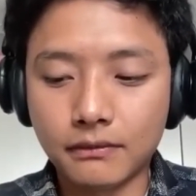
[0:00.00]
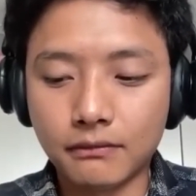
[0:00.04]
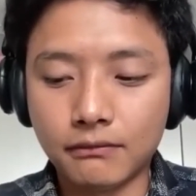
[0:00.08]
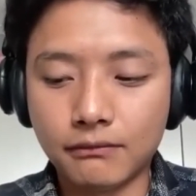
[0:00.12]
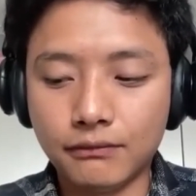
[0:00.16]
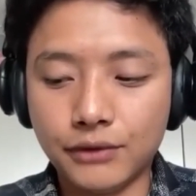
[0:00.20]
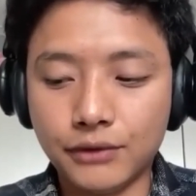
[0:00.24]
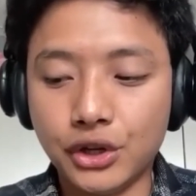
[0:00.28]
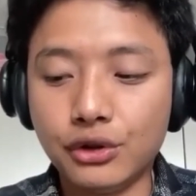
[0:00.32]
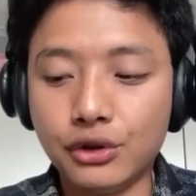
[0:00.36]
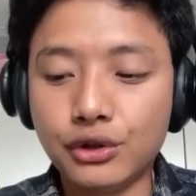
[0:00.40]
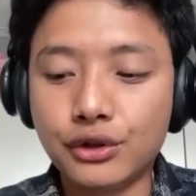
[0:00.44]

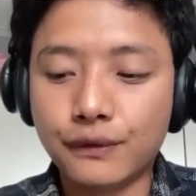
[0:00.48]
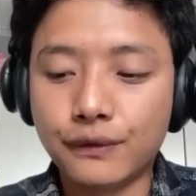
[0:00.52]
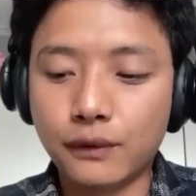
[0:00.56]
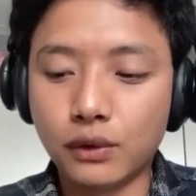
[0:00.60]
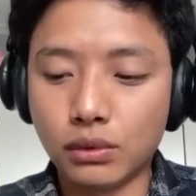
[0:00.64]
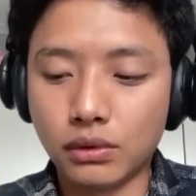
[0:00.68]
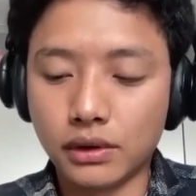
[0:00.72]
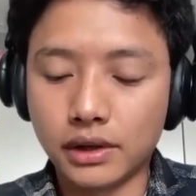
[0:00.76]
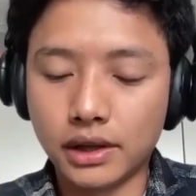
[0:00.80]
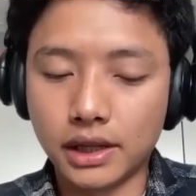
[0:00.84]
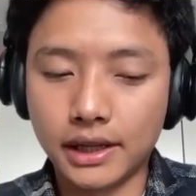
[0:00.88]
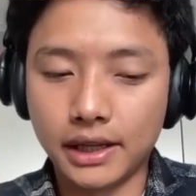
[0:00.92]

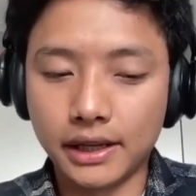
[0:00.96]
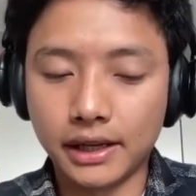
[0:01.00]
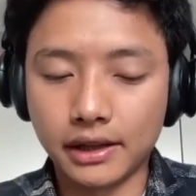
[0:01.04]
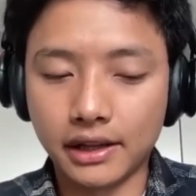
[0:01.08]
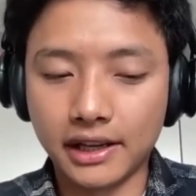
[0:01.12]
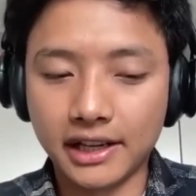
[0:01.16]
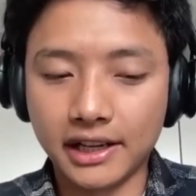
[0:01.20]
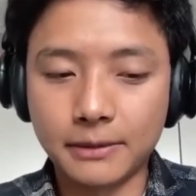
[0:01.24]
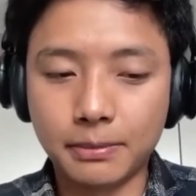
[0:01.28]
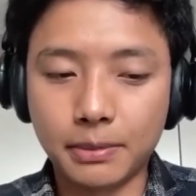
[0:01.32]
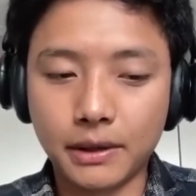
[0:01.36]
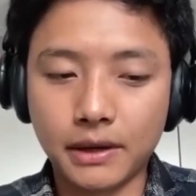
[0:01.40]
useful
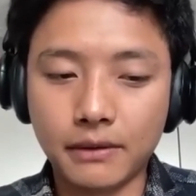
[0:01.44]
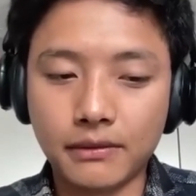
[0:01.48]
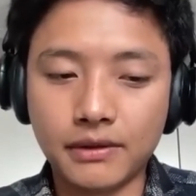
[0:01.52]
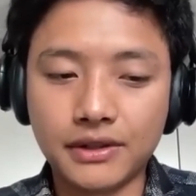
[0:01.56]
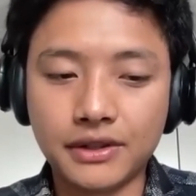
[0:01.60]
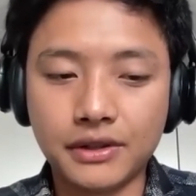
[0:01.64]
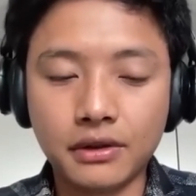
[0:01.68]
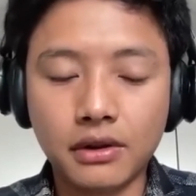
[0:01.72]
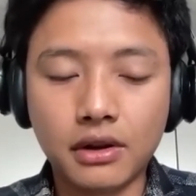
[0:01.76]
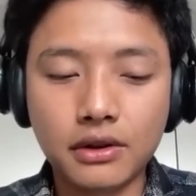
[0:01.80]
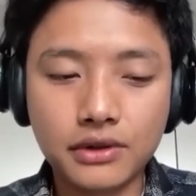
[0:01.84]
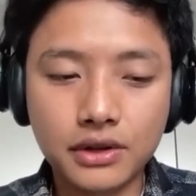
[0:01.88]
clinical
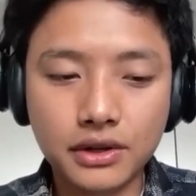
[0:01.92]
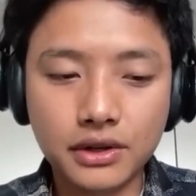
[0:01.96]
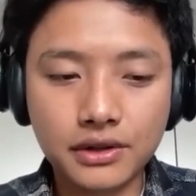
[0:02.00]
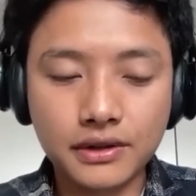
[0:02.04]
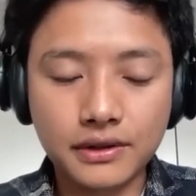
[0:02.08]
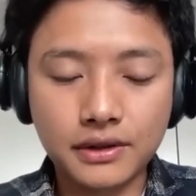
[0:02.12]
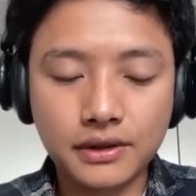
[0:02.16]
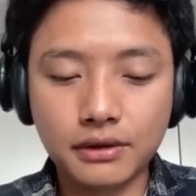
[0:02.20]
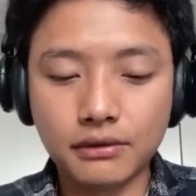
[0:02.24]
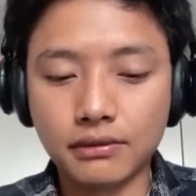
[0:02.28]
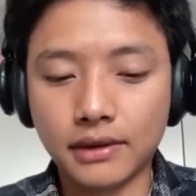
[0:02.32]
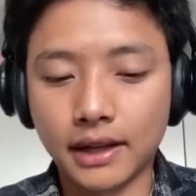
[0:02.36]
experience, not
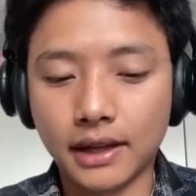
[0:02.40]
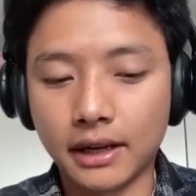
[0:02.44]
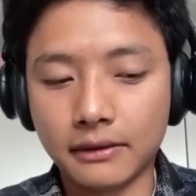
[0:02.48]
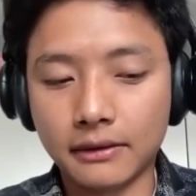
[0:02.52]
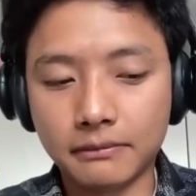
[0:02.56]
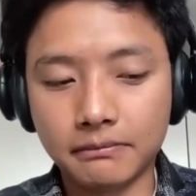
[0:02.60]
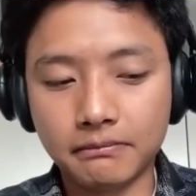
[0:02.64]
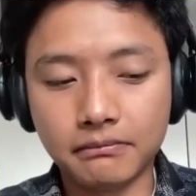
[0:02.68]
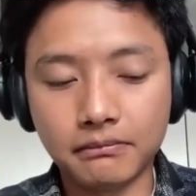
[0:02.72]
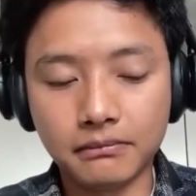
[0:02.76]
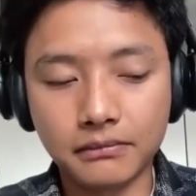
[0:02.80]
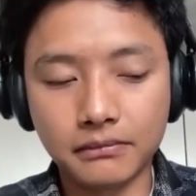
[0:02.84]
just to
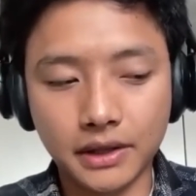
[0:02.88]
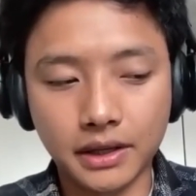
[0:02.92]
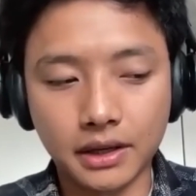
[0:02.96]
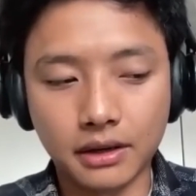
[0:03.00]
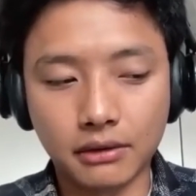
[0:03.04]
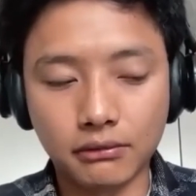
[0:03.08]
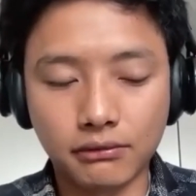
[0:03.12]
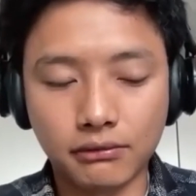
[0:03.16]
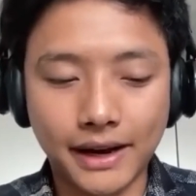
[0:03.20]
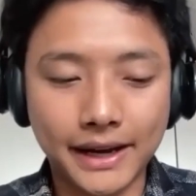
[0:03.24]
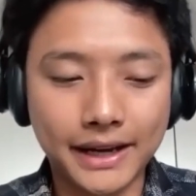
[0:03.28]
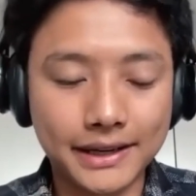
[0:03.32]
like
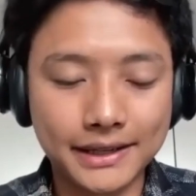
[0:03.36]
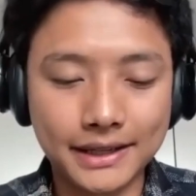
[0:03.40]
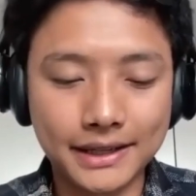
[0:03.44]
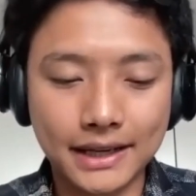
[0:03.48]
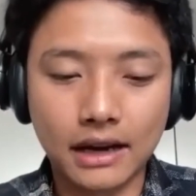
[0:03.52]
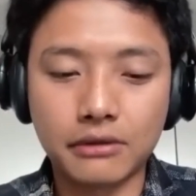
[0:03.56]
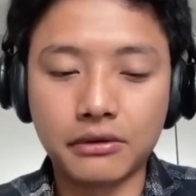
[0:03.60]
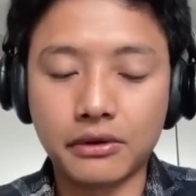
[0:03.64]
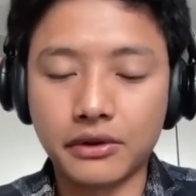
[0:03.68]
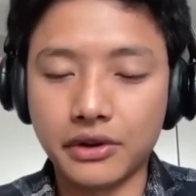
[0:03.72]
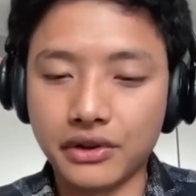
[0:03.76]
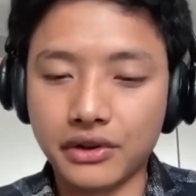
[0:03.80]
write
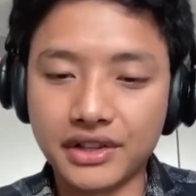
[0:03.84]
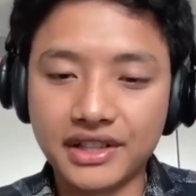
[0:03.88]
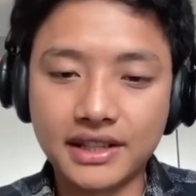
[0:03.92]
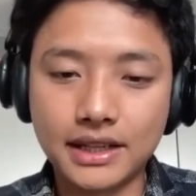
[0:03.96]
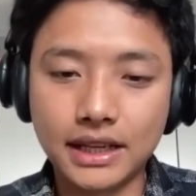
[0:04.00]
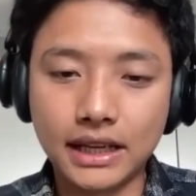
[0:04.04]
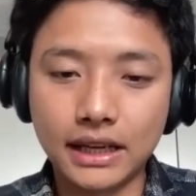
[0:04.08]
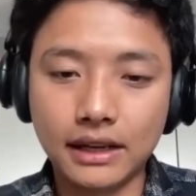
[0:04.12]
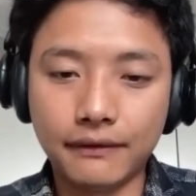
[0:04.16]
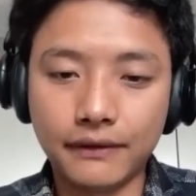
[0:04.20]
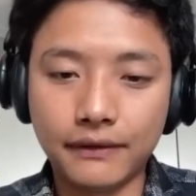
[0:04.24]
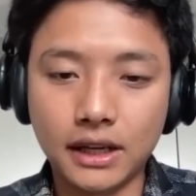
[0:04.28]
down on your
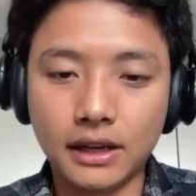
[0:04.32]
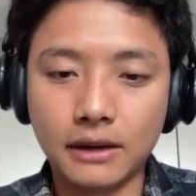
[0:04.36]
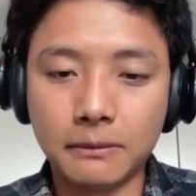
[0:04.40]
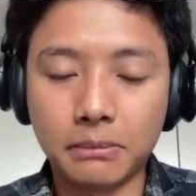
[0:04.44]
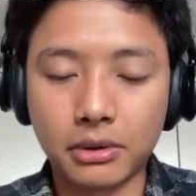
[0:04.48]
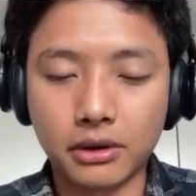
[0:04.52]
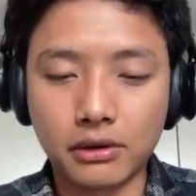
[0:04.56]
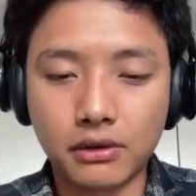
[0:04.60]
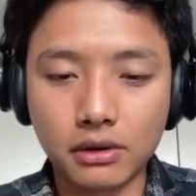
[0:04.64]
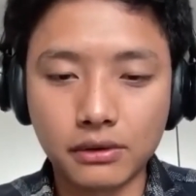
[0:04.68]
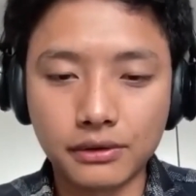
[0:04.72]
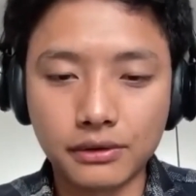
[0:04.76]

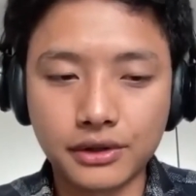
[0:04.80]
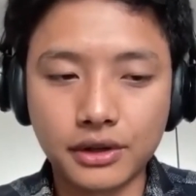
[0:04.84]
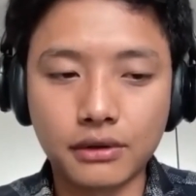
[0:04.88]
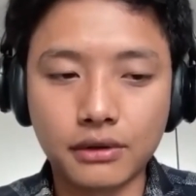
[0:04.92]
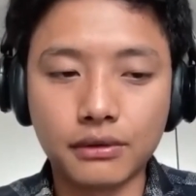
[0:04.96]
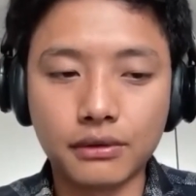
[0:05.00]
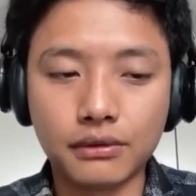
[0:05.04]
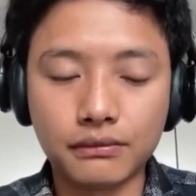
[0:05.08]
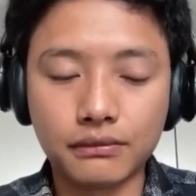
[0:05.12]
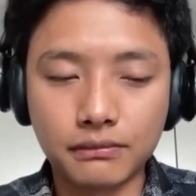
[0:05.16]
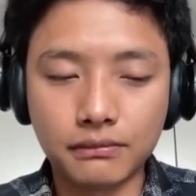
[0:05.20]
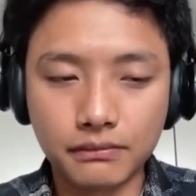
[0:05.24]
CV, but
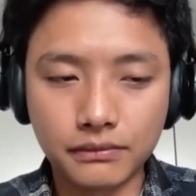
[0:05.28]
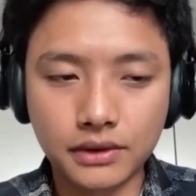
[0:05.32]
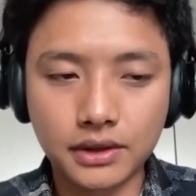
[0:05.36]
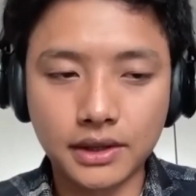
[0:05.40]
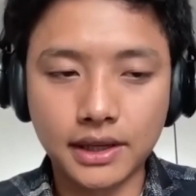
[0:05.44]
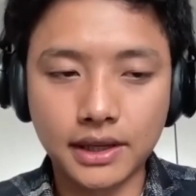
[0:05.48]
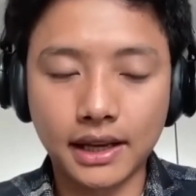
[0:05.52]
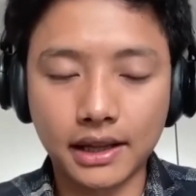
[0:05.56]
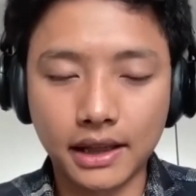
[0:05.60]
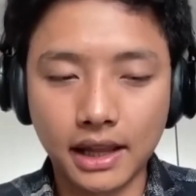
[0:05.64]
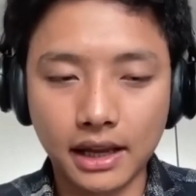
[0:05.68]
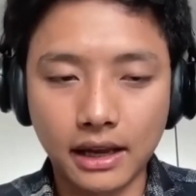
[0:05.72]
also
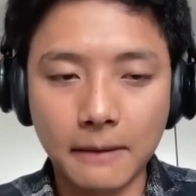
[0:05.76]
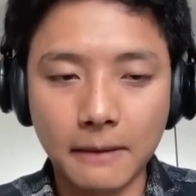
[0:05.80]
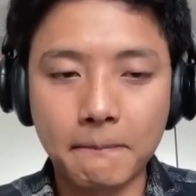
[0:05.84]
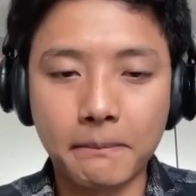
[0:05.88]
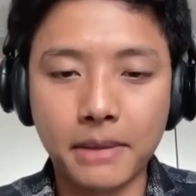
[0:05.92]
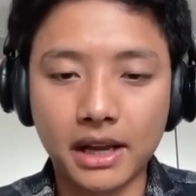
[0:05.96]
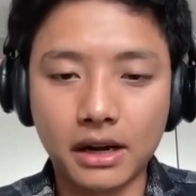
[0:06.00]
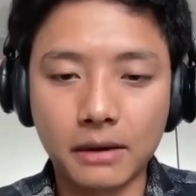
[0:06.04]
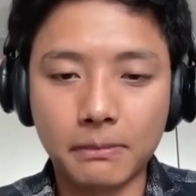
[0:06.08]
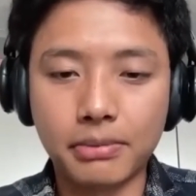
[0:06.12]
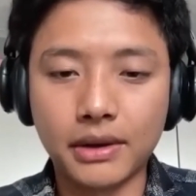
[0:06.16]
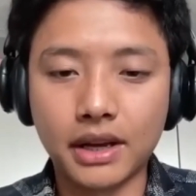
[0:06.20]
to get like a
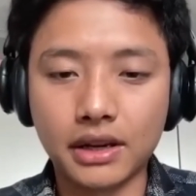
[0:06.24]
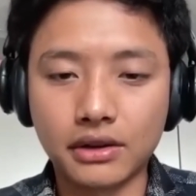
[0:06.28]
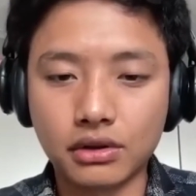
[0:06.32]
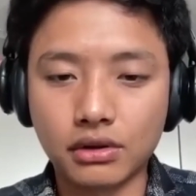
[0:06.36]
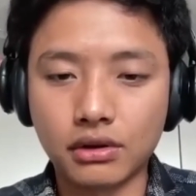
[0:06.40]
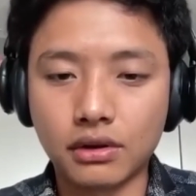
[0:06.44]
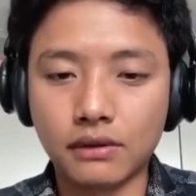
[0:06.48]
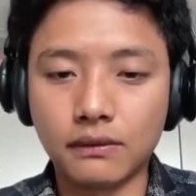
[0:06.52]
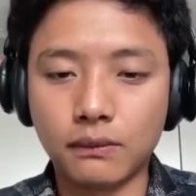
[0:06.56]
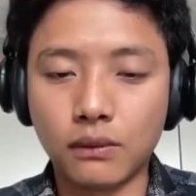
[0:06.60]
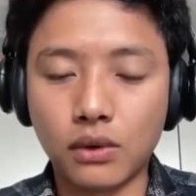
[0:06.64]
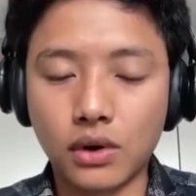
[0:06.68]
better
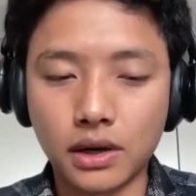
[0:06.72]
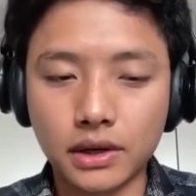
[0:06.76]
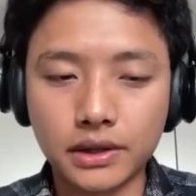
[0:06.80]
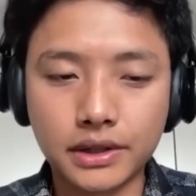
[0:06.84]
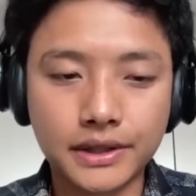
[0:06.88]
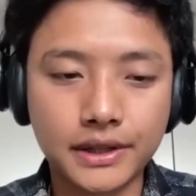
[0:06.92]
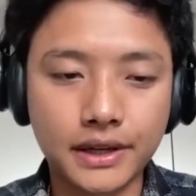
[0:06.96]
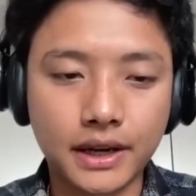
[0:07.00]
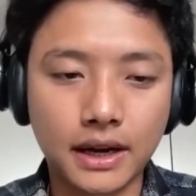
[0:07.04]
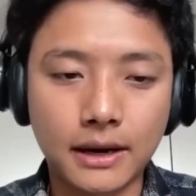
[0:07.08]
picture of what